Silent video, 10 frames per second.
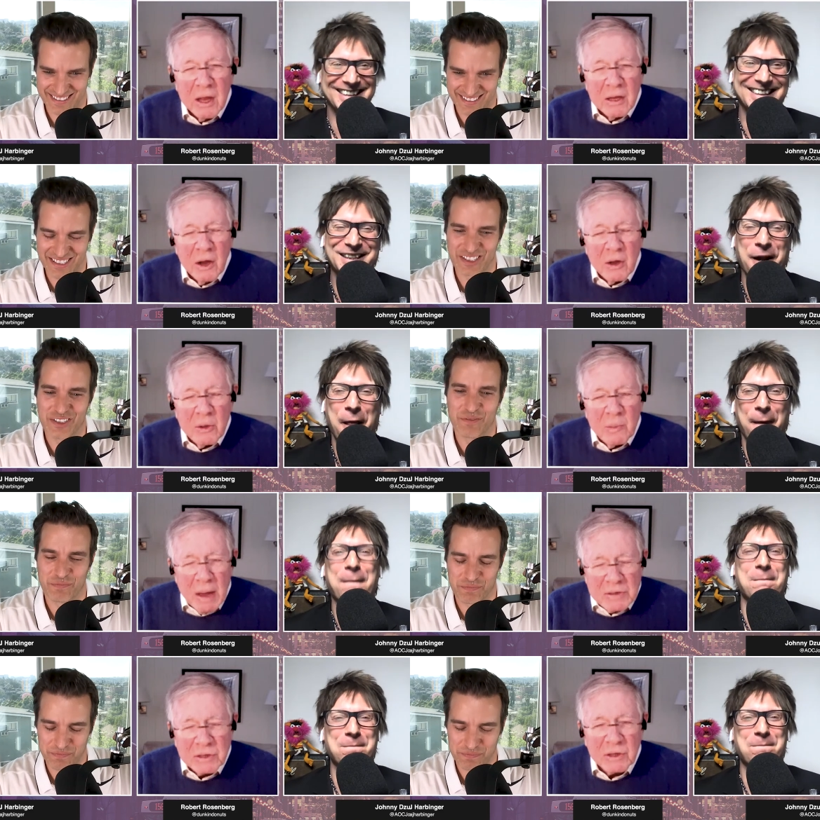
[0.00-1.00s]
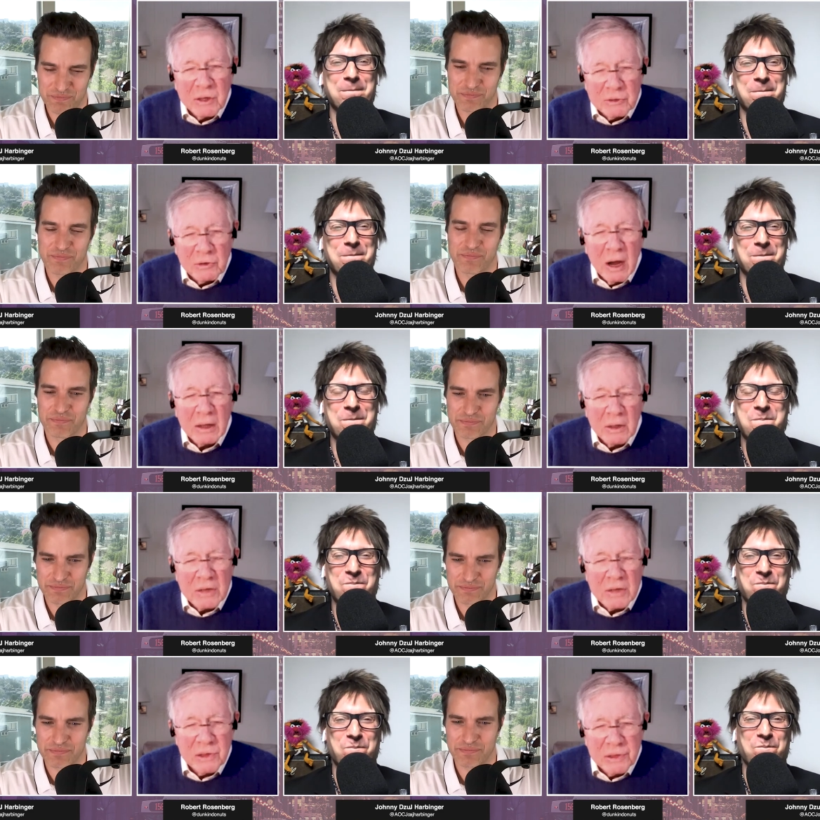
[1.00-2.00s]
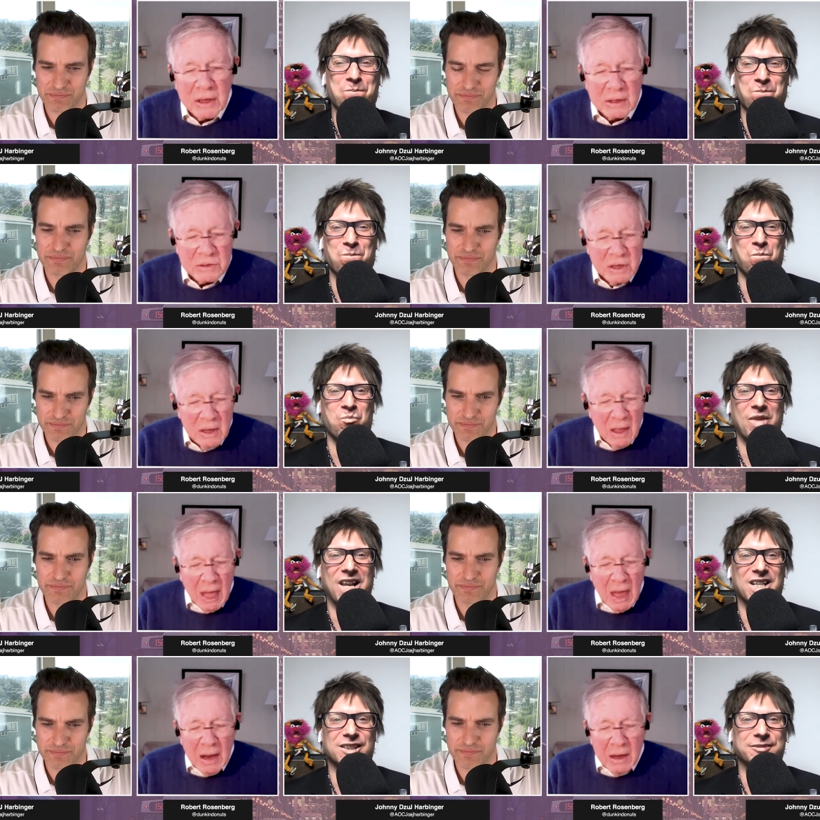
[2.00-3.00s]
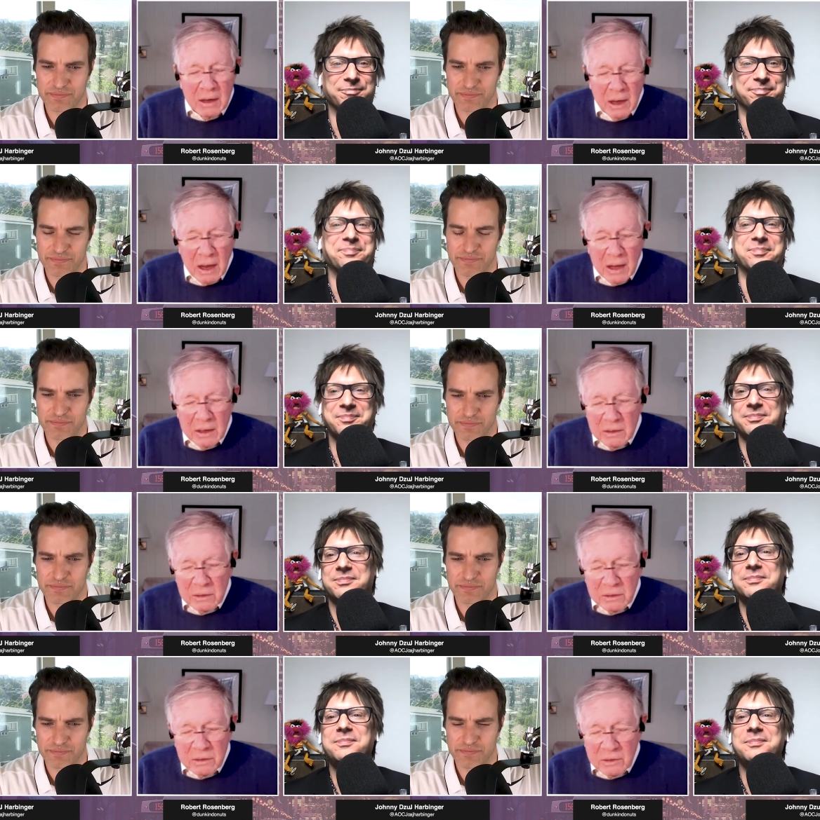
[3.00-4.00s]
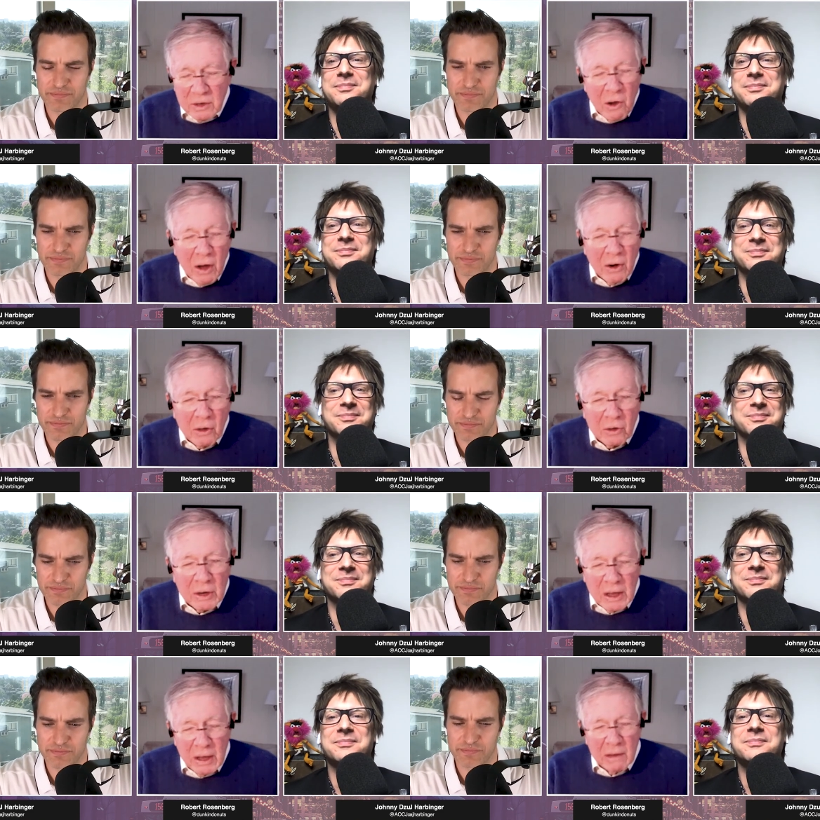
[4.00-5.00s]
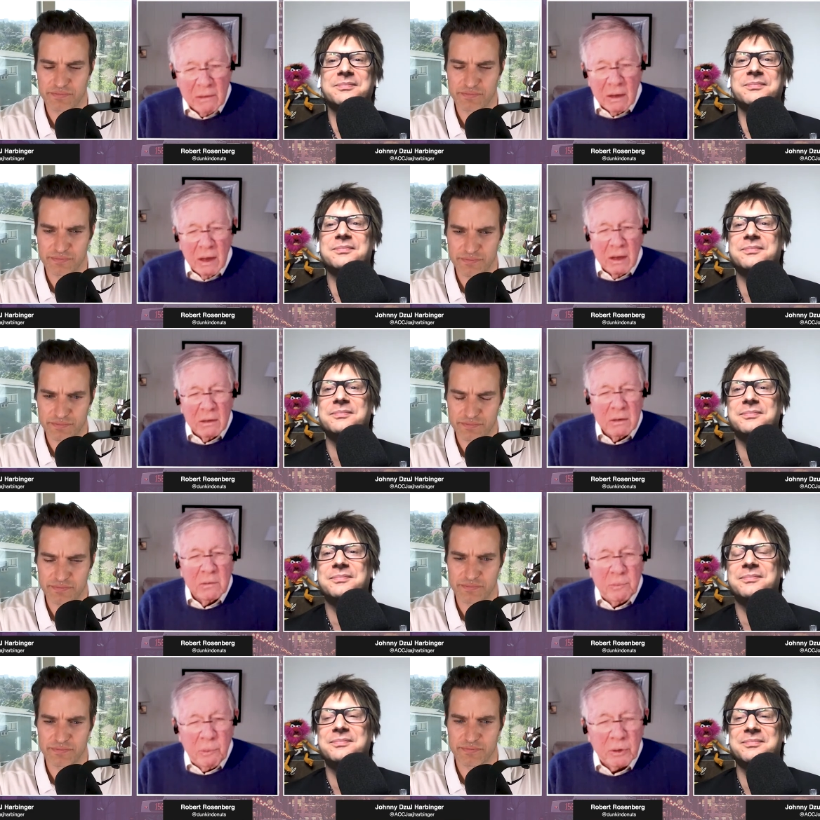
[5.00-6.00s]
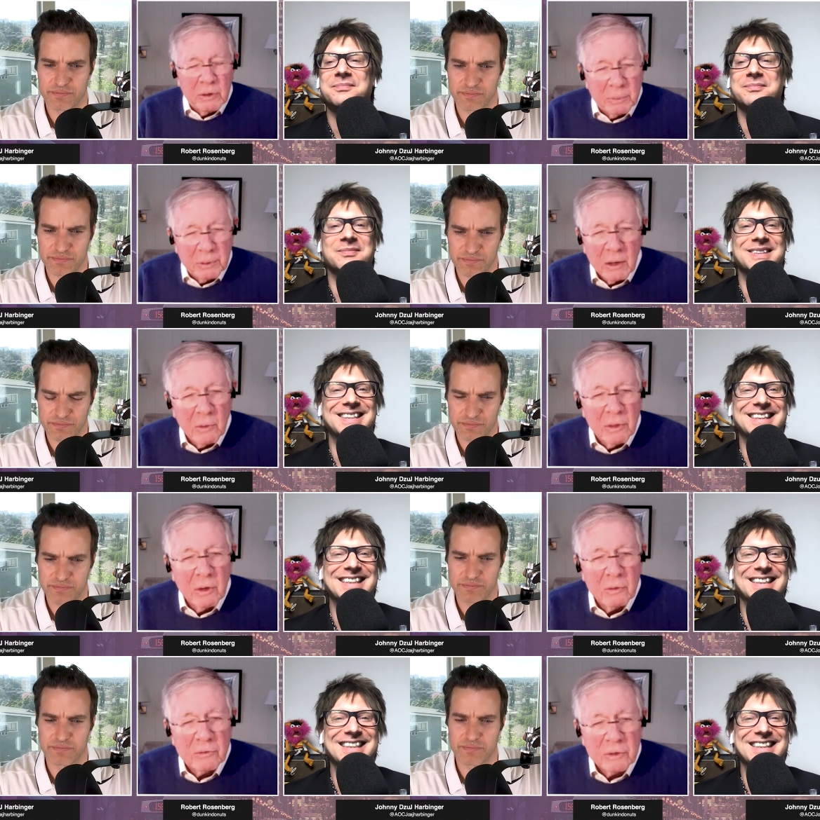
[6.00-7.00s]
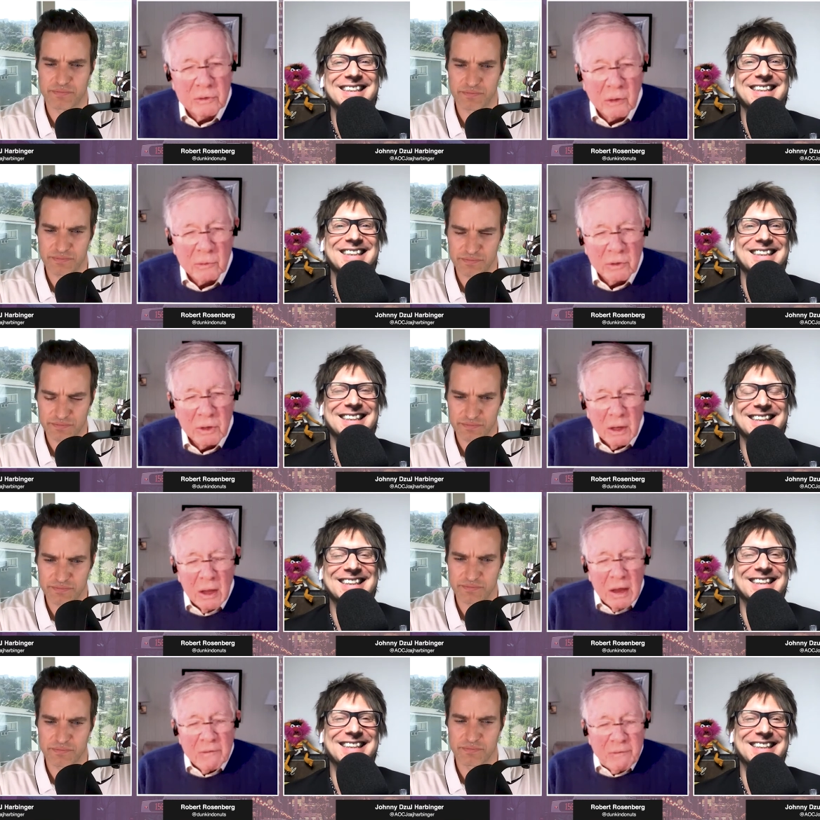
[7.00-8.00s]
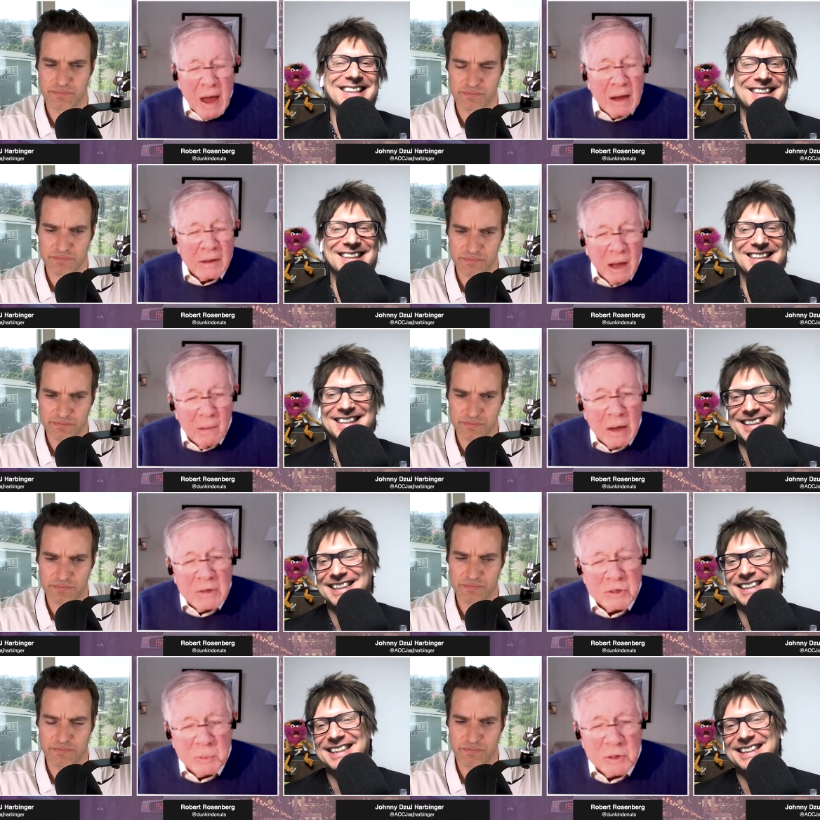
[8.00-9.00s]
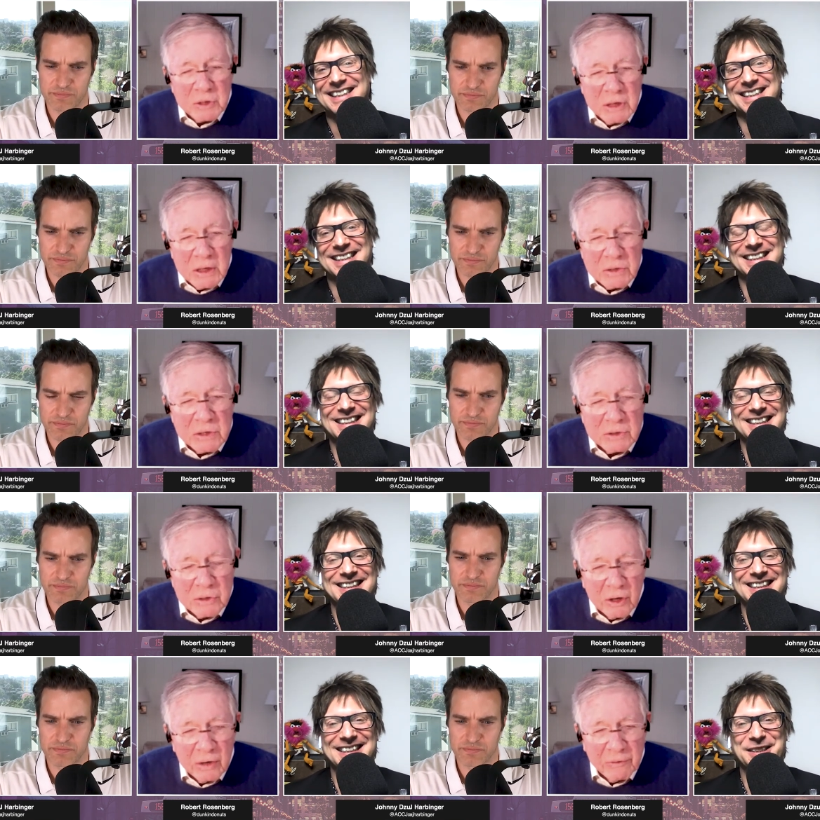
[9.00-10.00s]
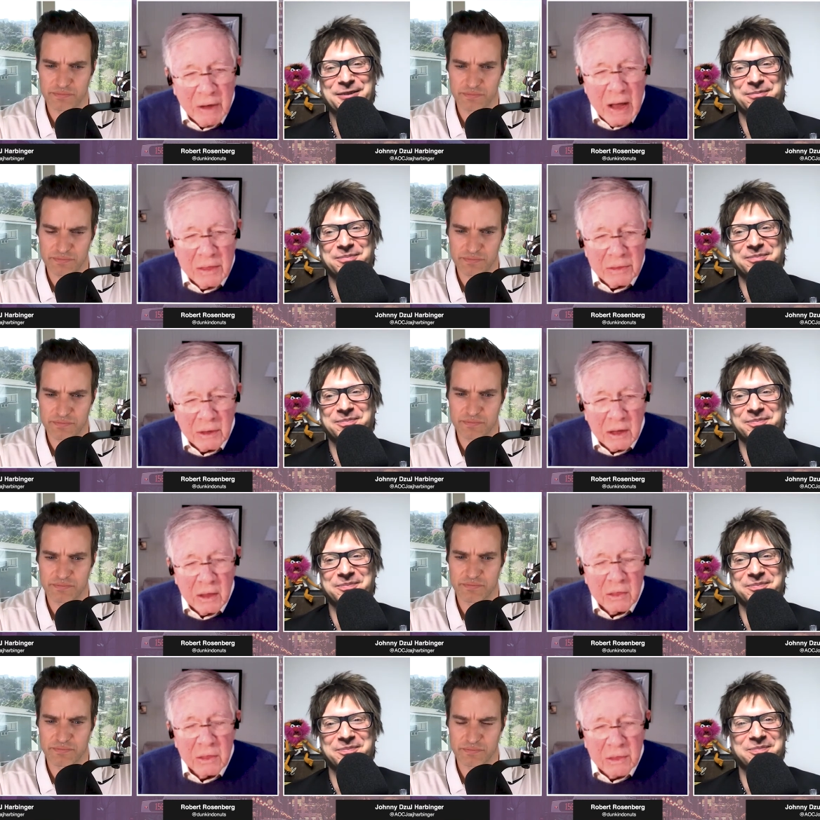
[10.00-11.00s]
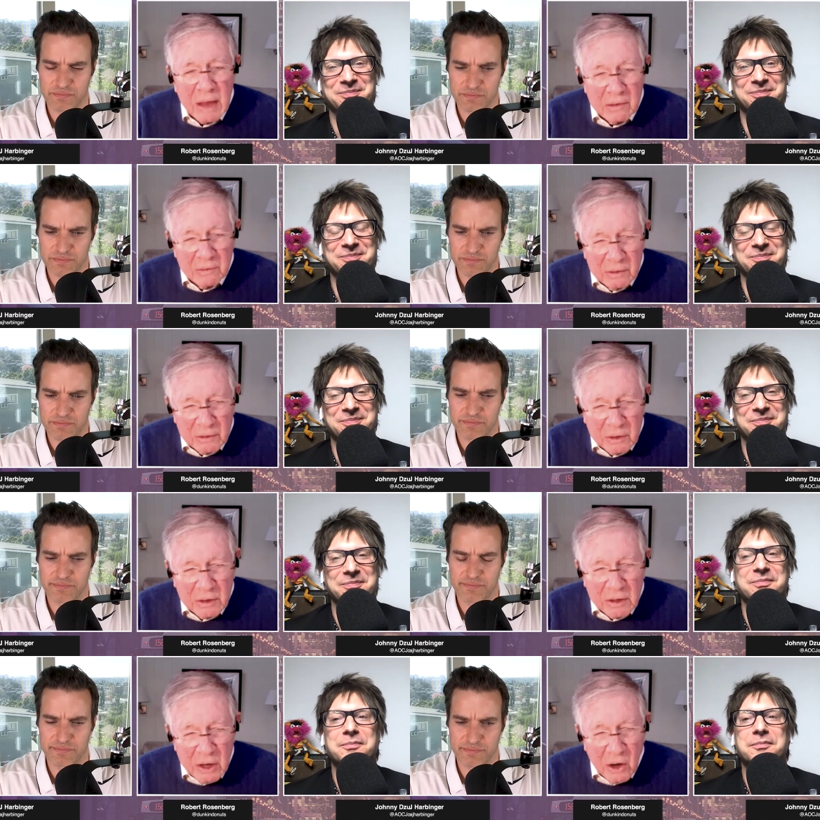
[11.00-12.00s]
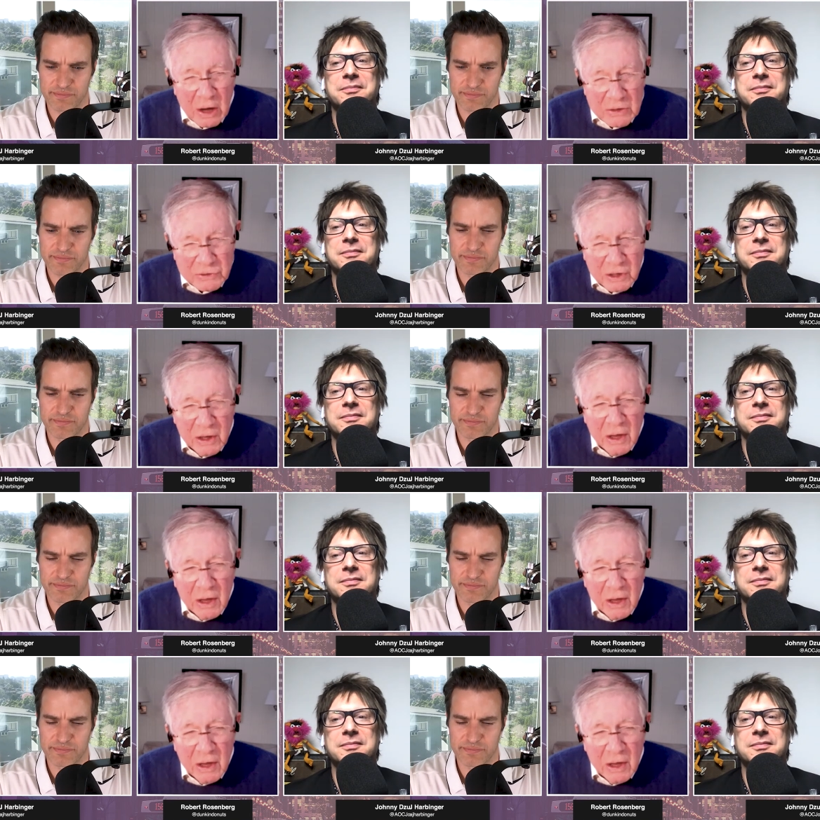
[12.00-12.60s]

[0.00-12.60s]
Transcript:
Speaker 1: you know, you basically are trying lots of things, and and they're not all going to hit, and you pull the plug on those that don't. In fact, uh, my suspicion is that you're going to find that the that that kiosk